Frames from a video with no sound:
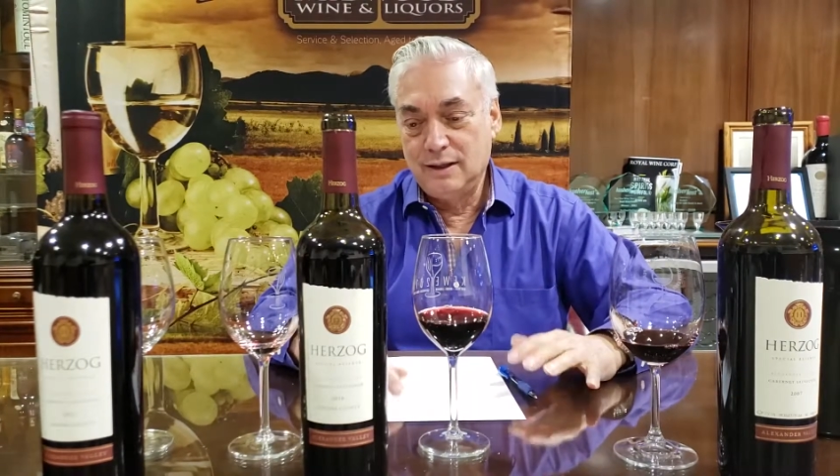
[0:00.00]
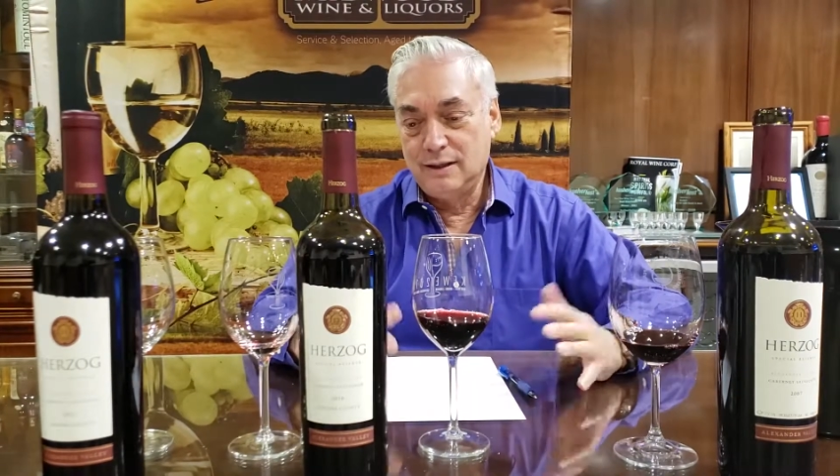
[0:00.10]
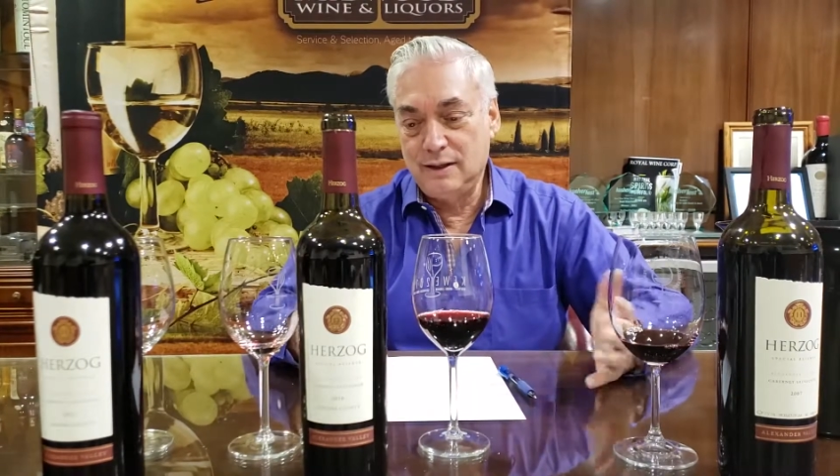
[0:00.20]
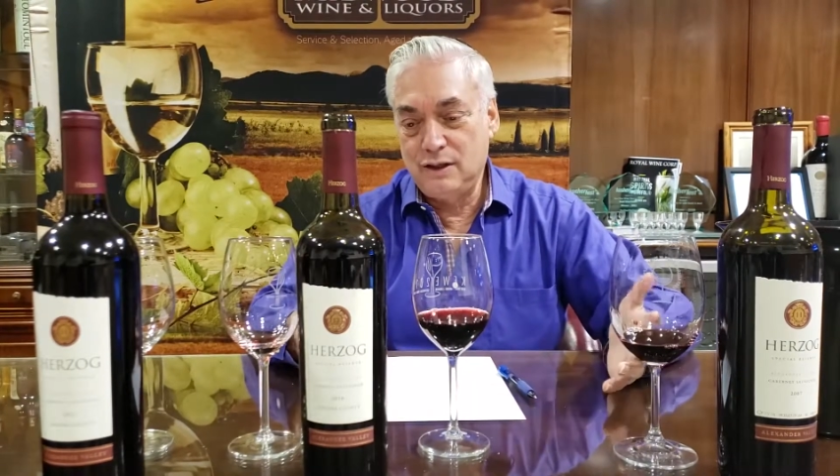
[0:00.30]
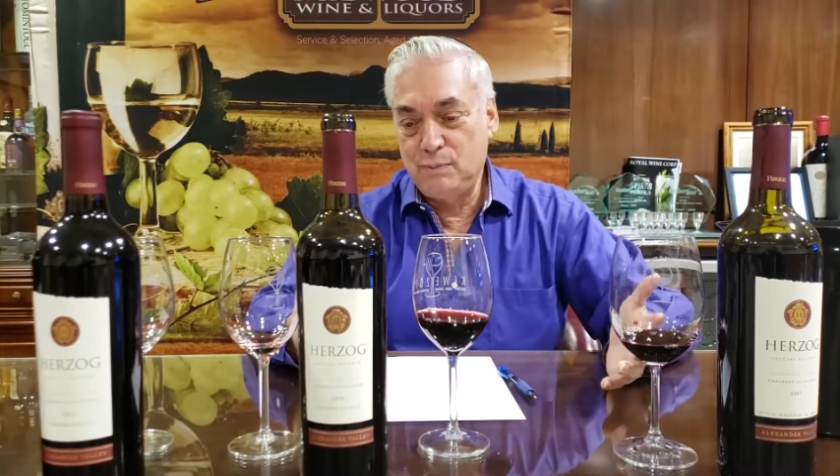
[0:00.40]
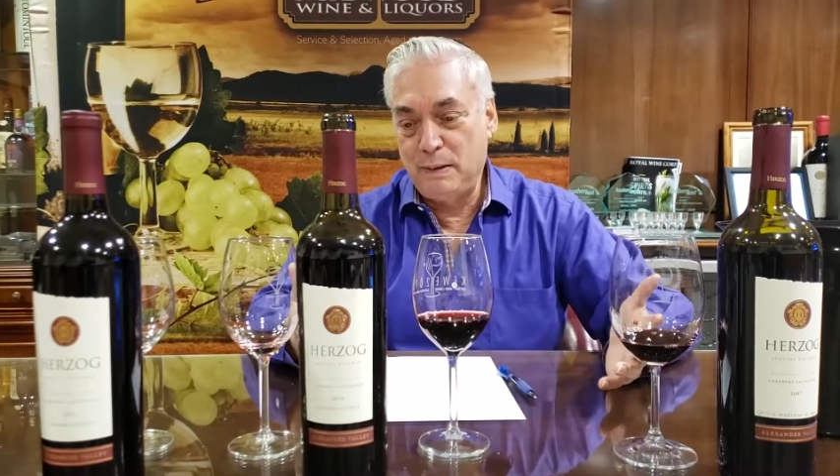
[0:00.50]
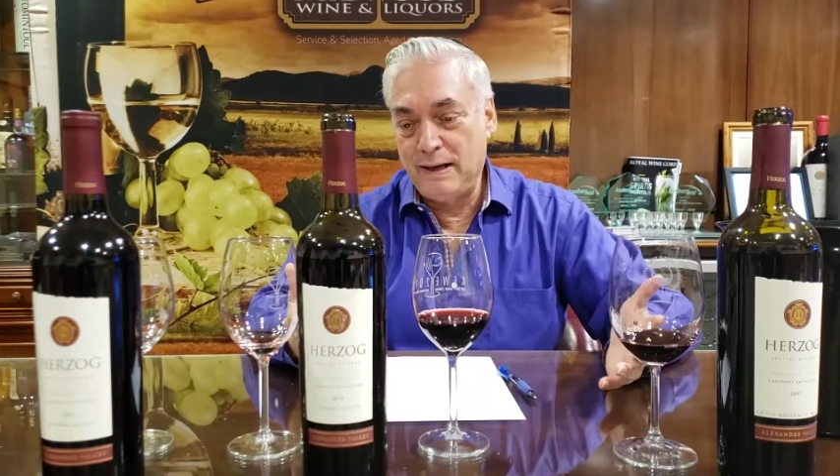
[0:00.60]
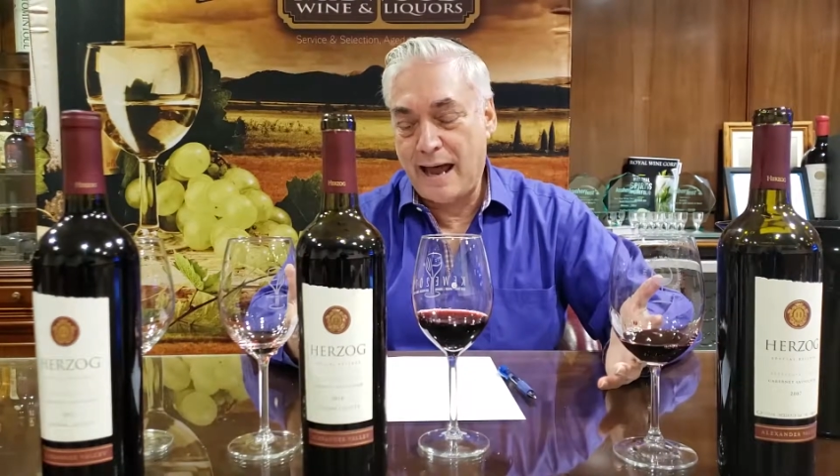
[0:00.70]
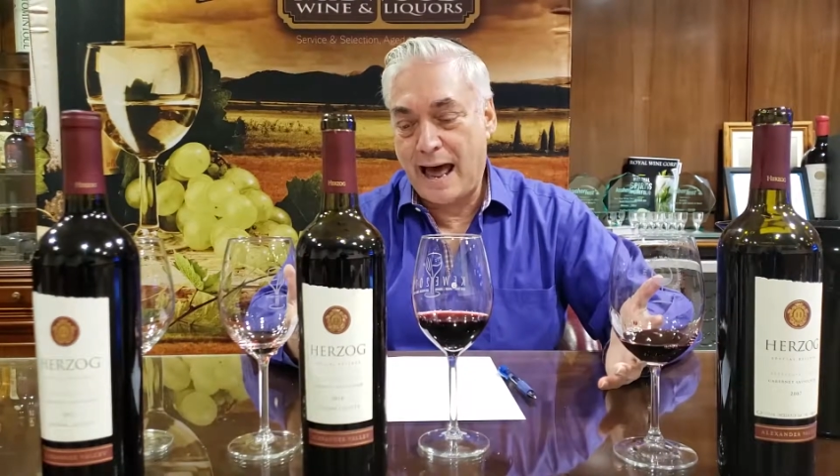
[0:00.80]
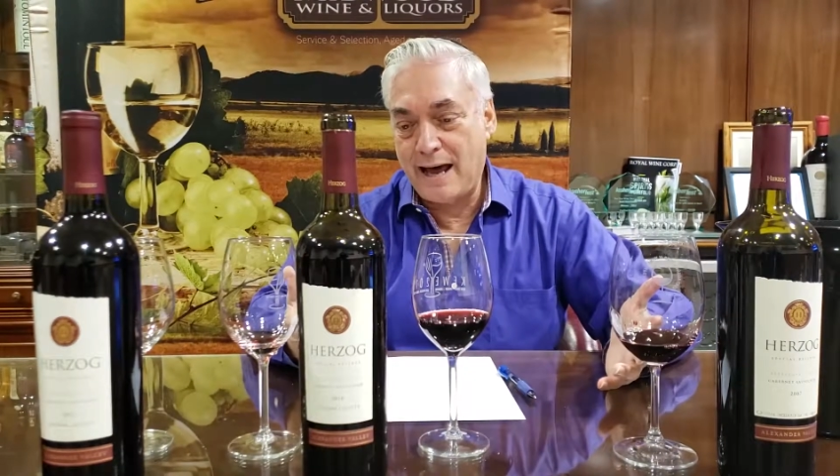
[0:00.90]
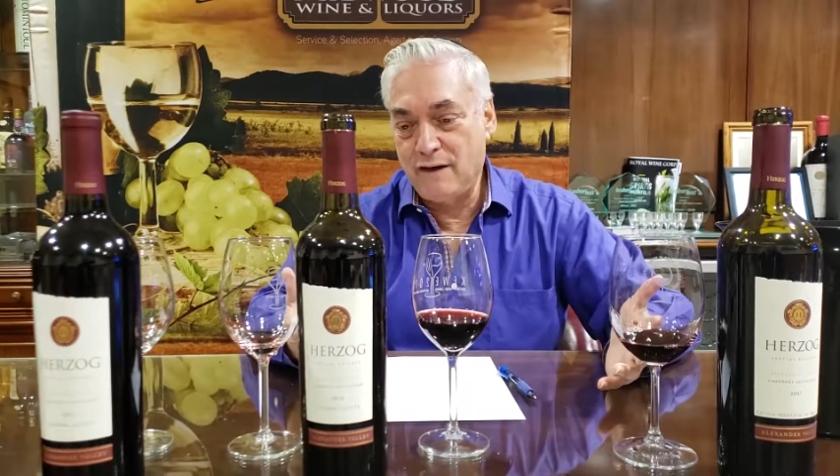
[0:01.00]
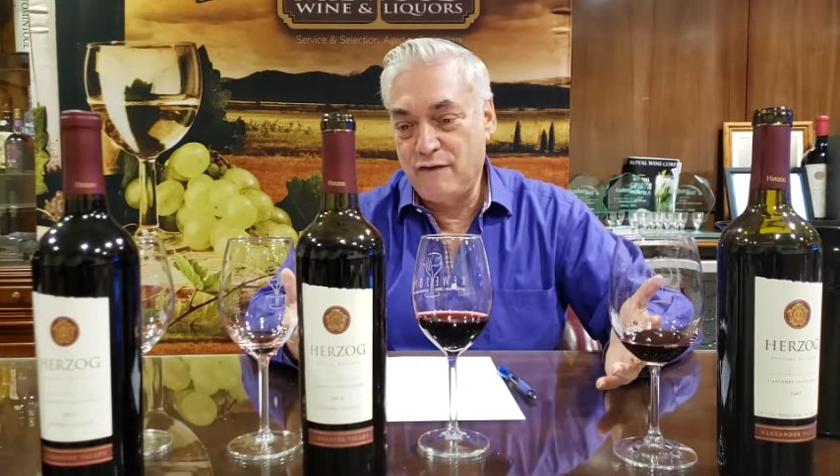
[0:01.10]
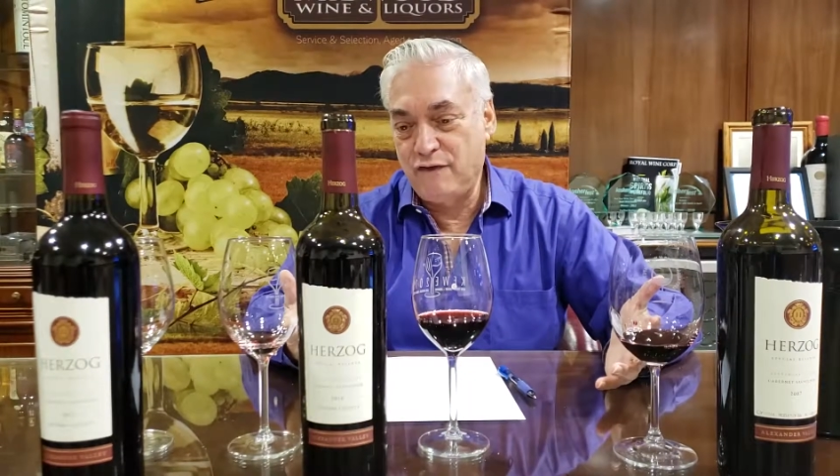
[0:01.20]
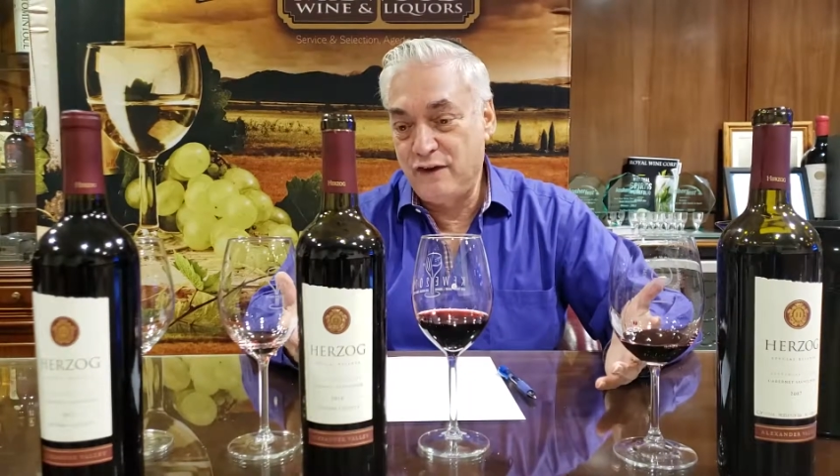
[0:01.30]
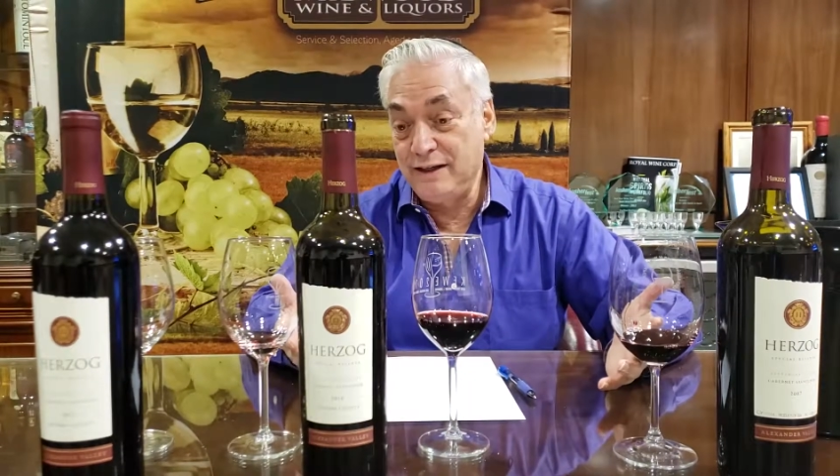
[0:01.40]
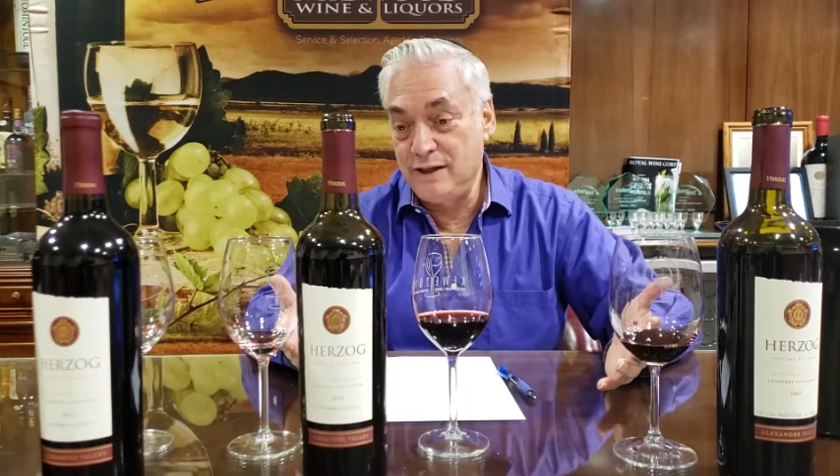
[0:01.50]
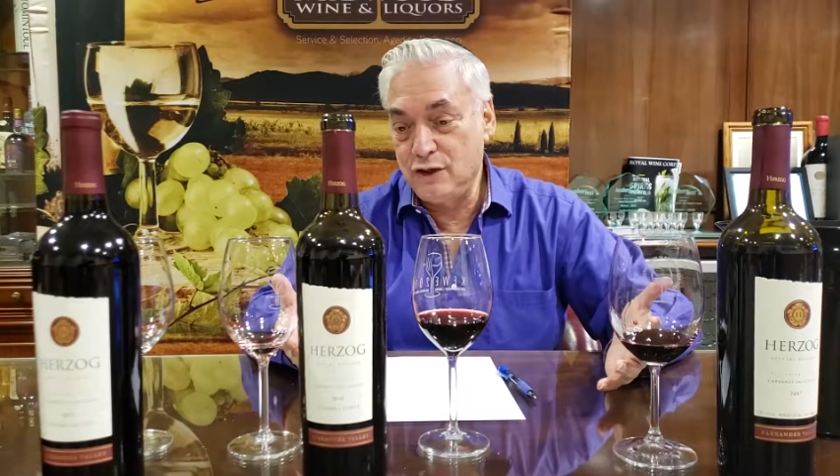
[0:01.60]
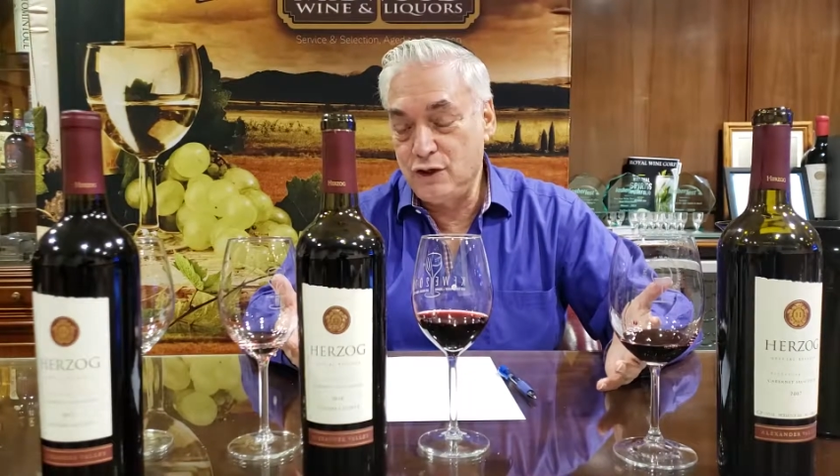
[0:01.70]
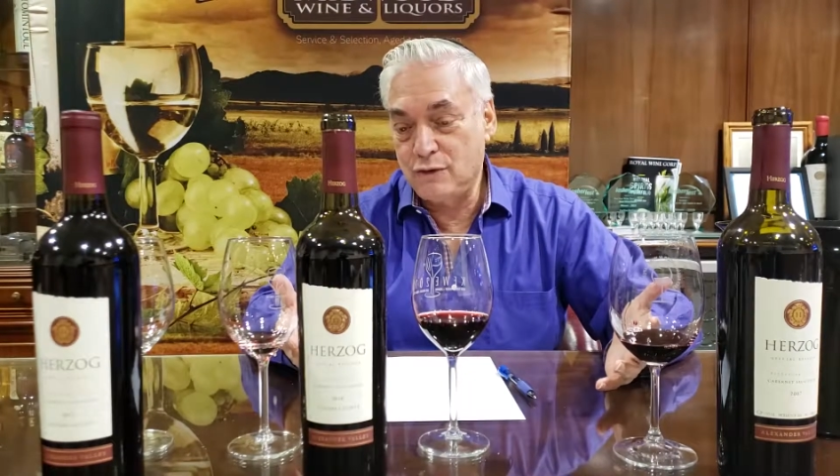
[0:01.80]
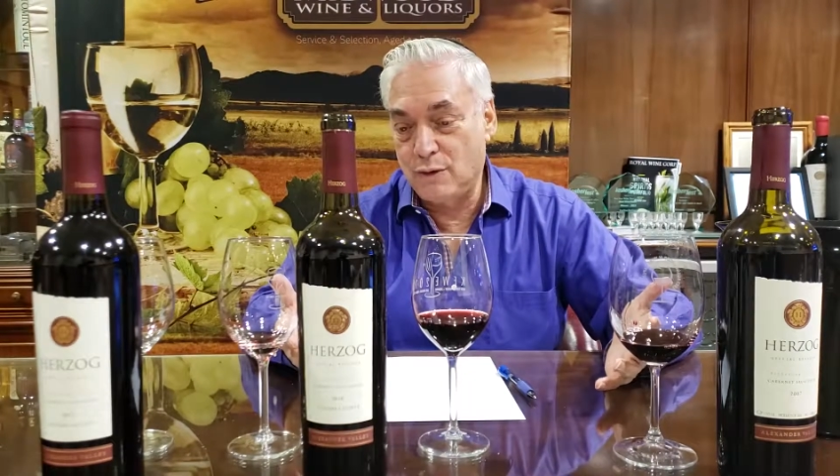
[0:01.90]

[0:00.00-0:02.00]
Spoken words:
this has been out of vintage